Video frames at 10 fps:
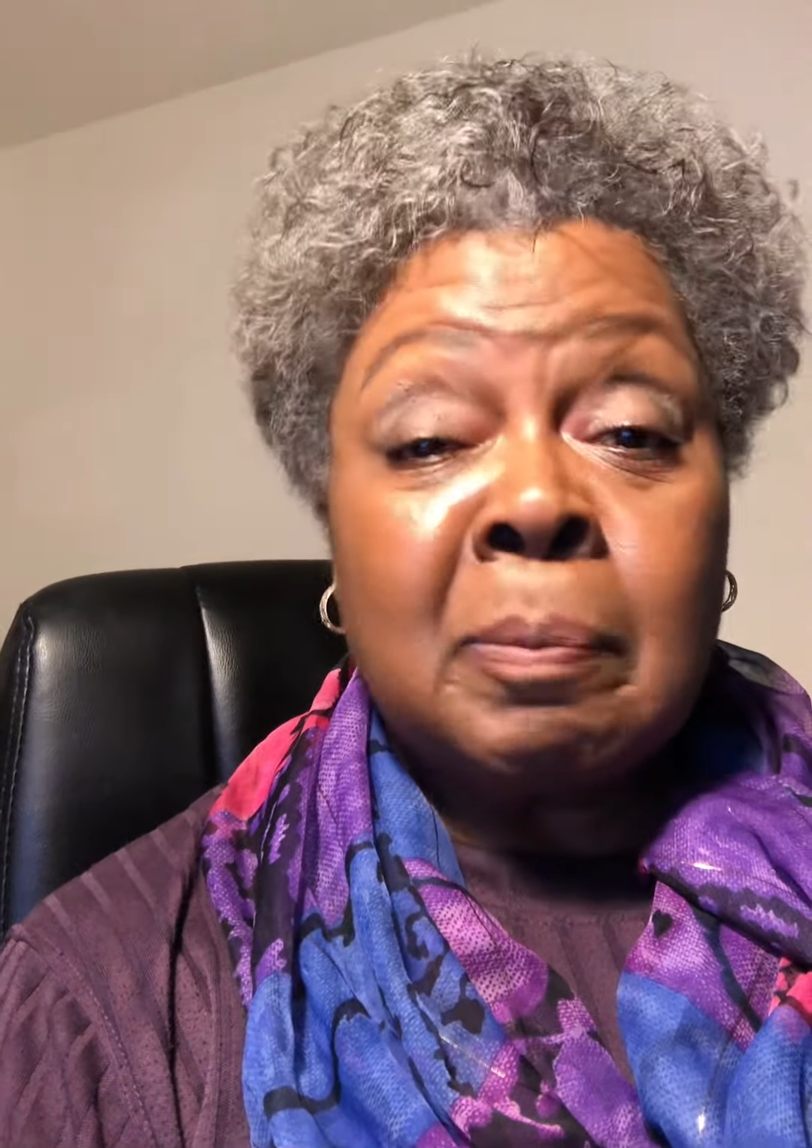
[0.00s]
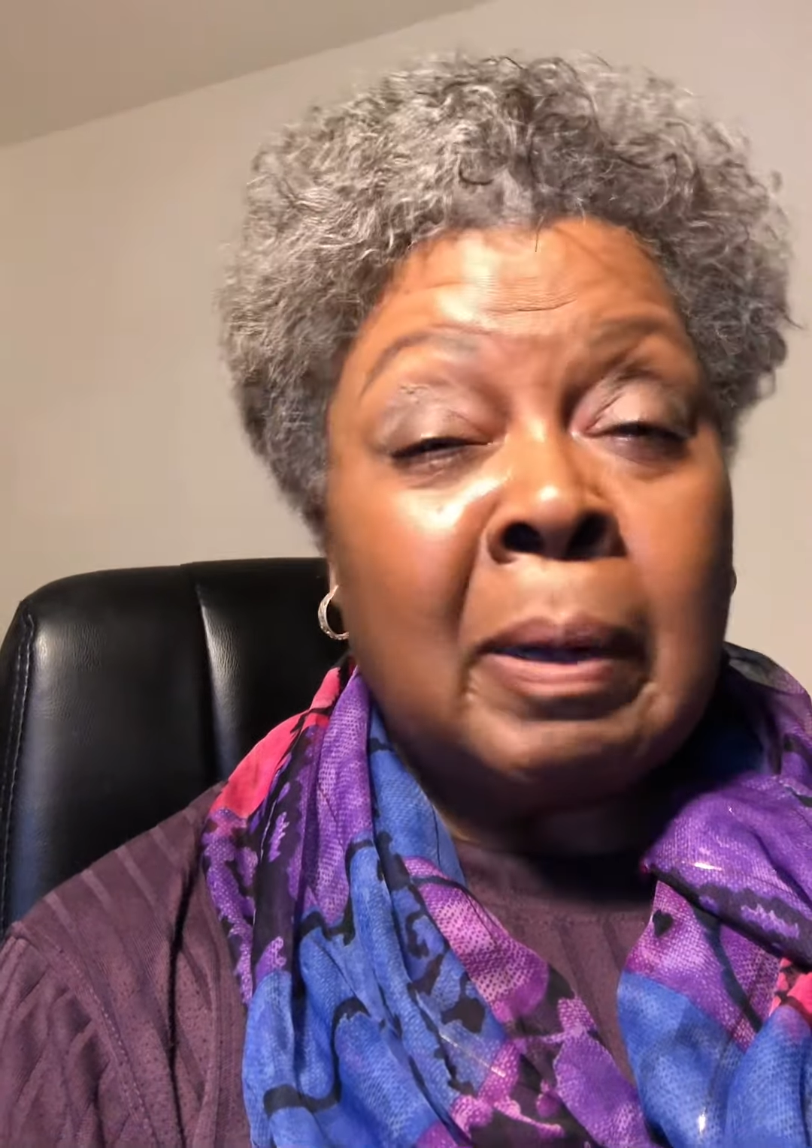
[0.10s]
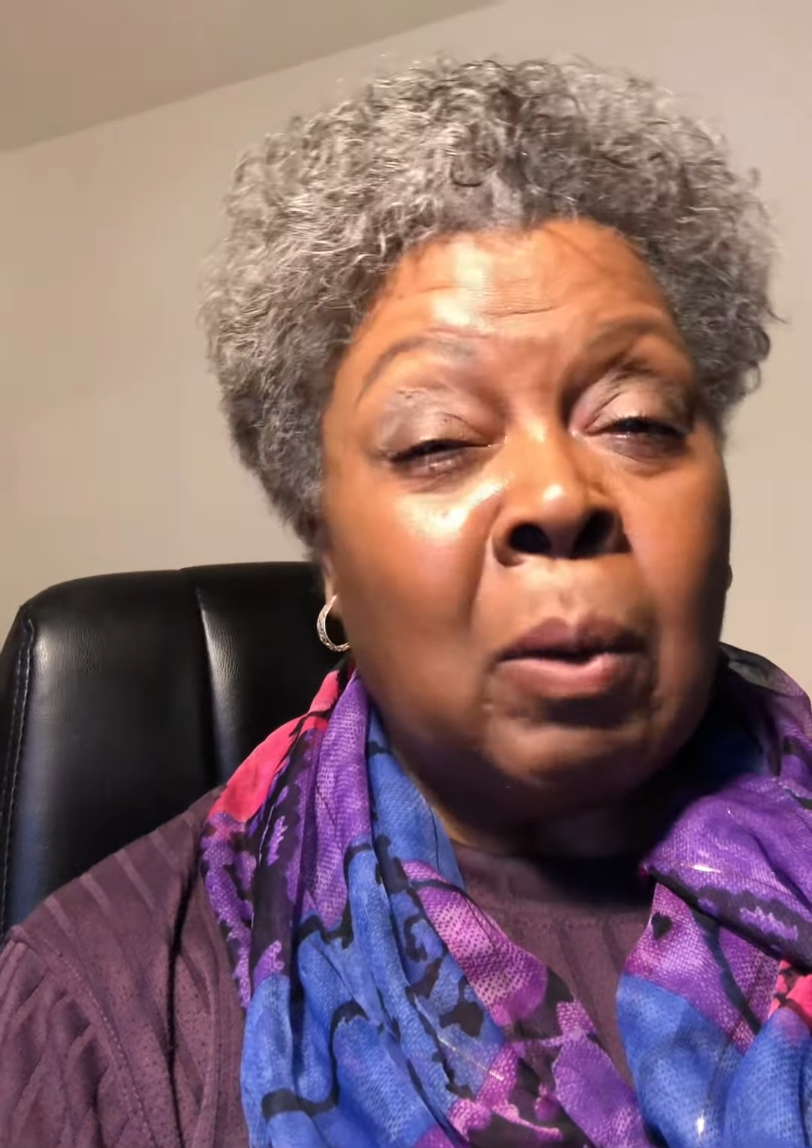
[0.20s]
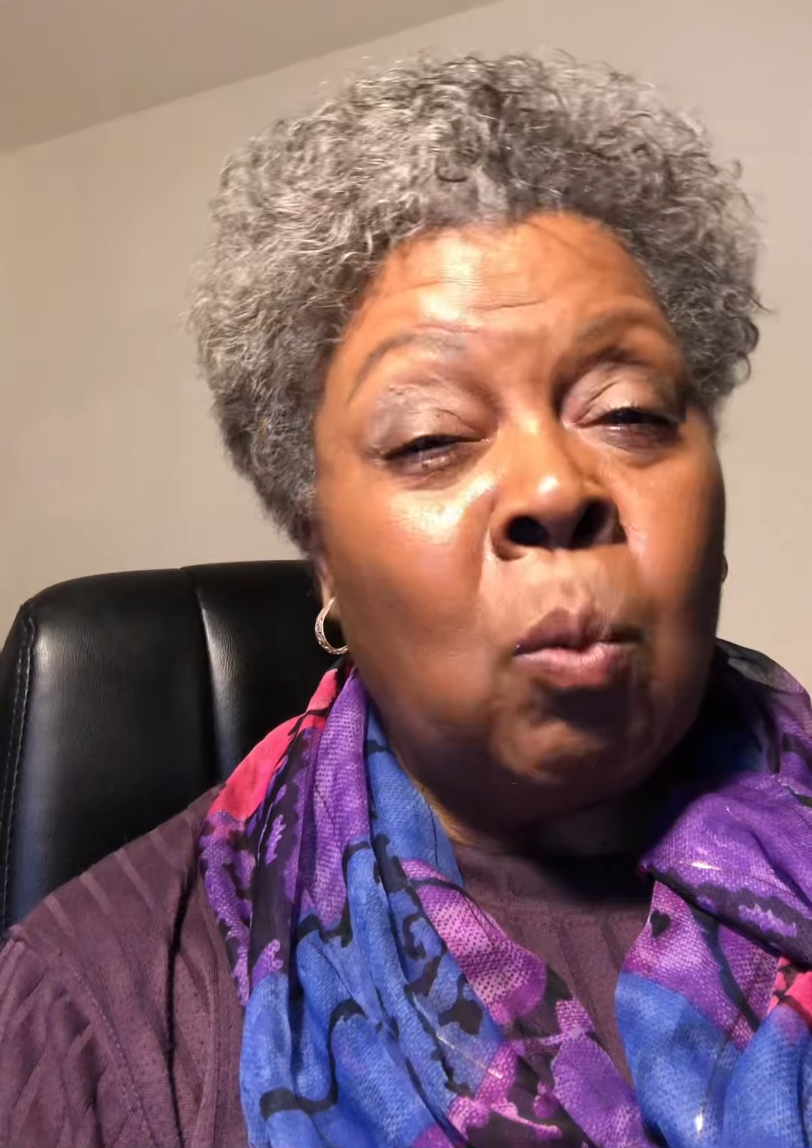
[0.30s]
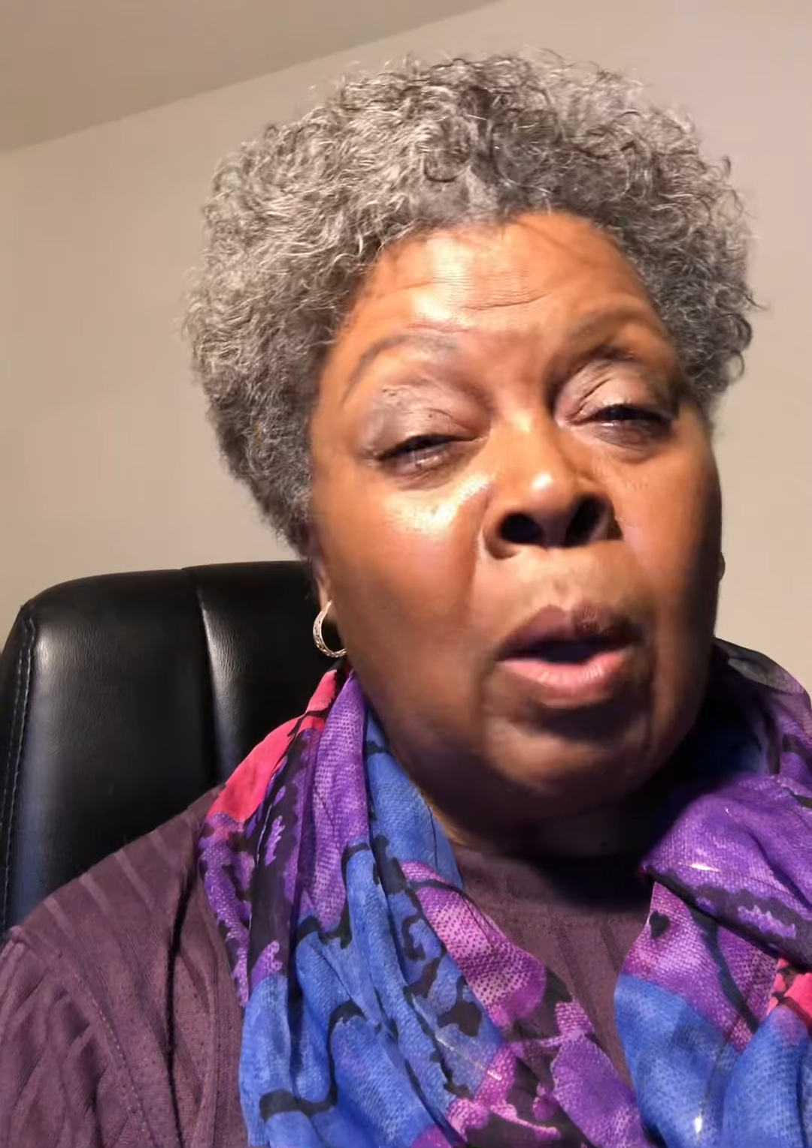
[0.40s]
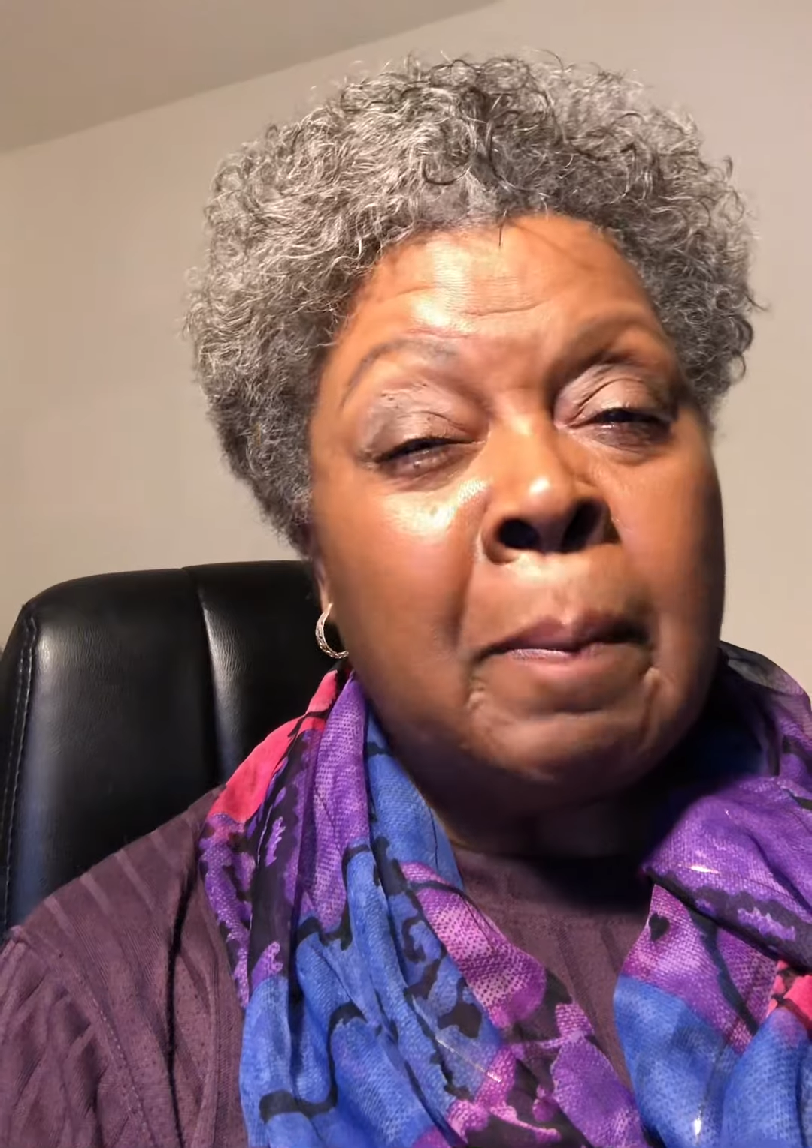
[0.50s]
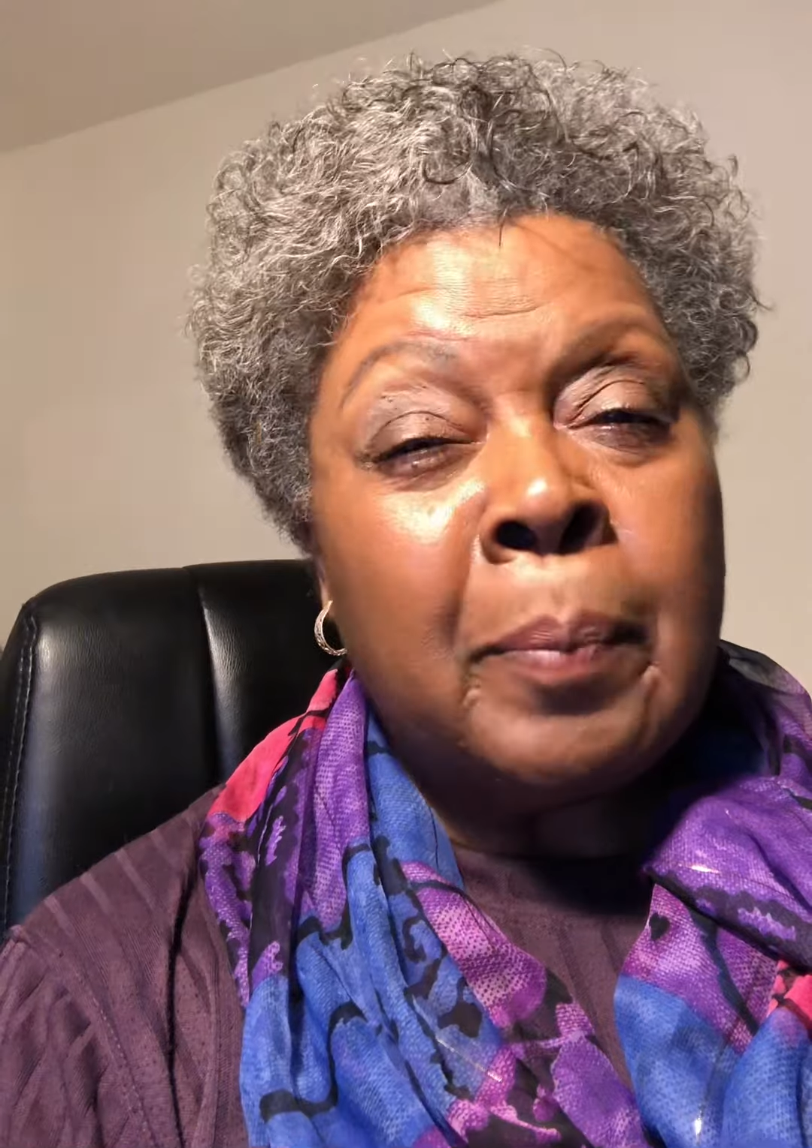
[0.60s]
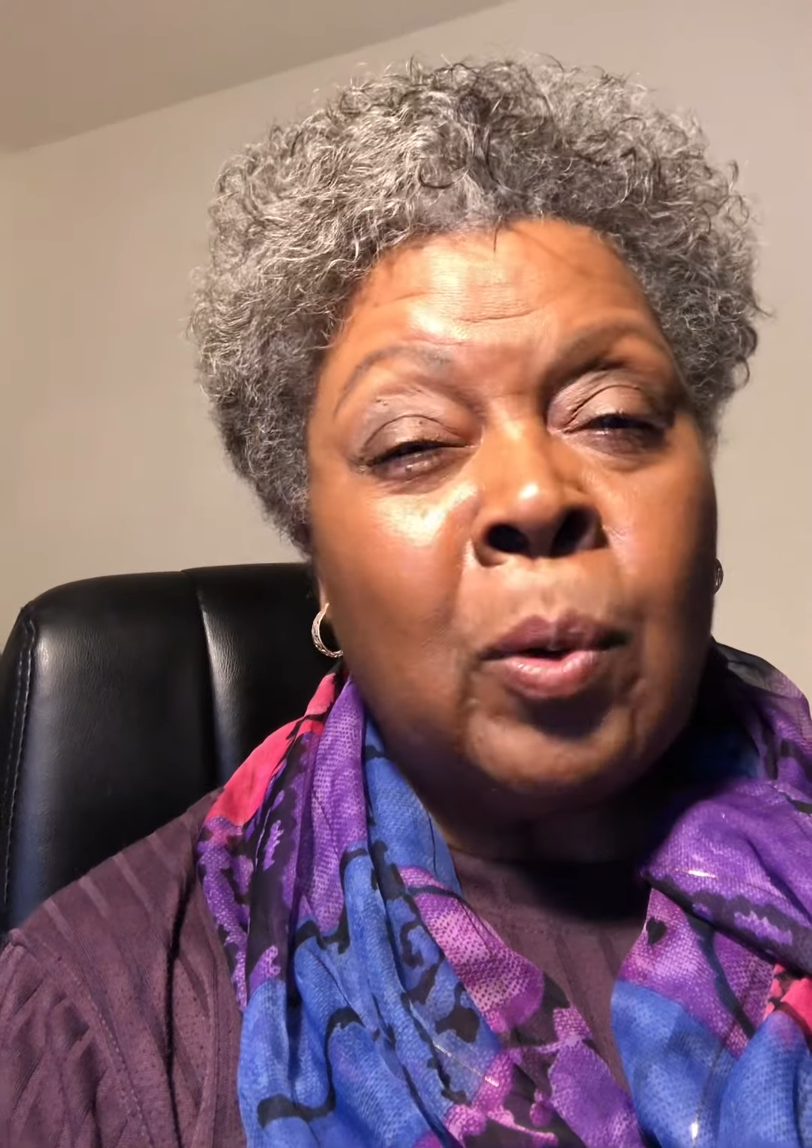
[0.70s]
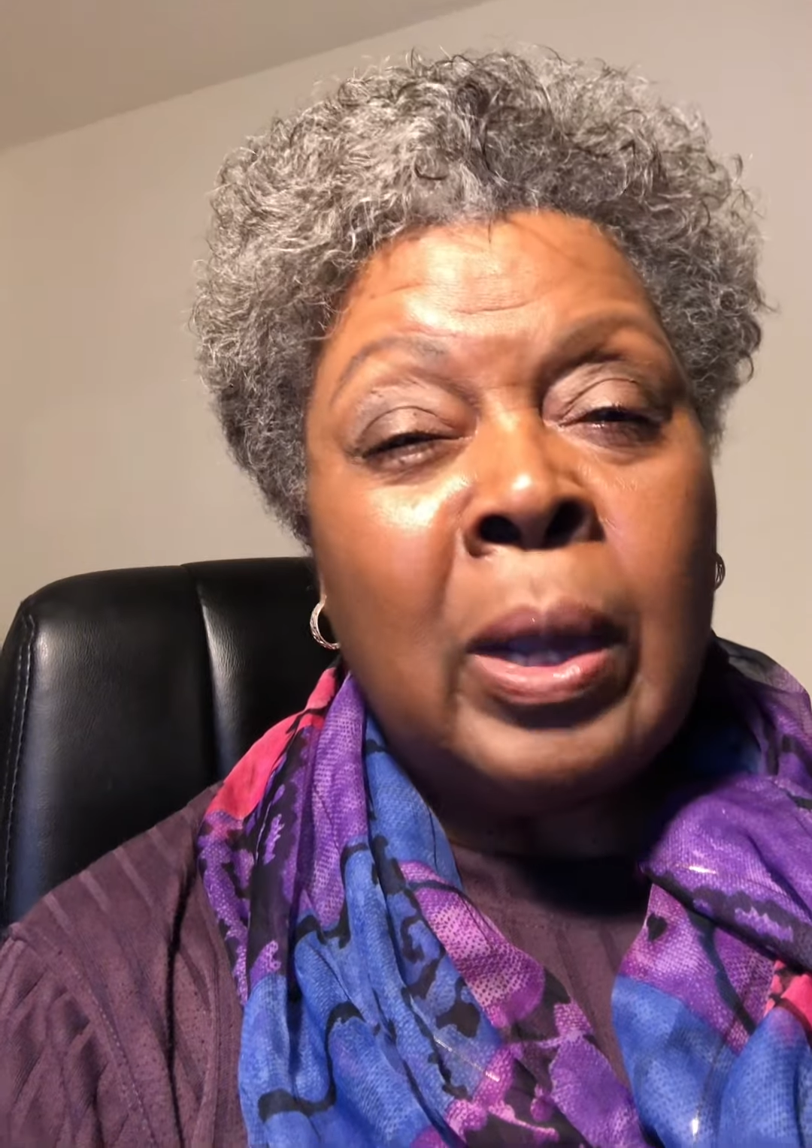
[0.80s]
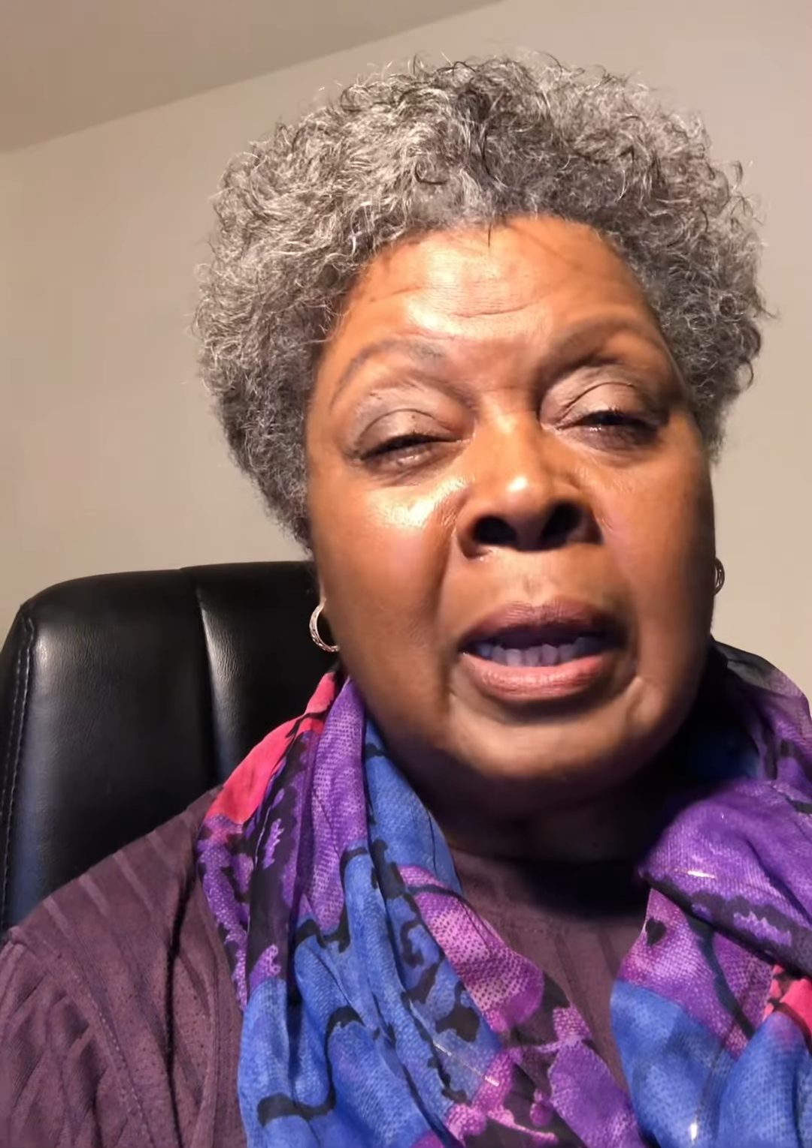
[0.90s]
but at one
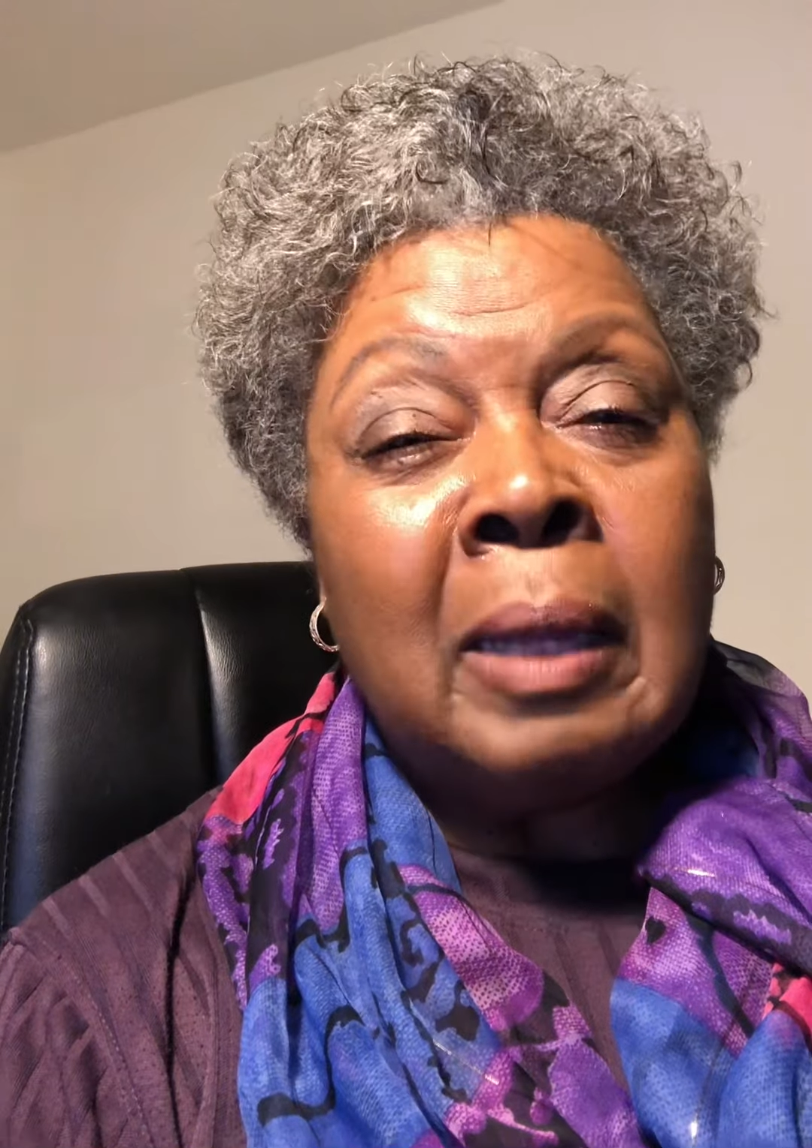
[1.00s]
point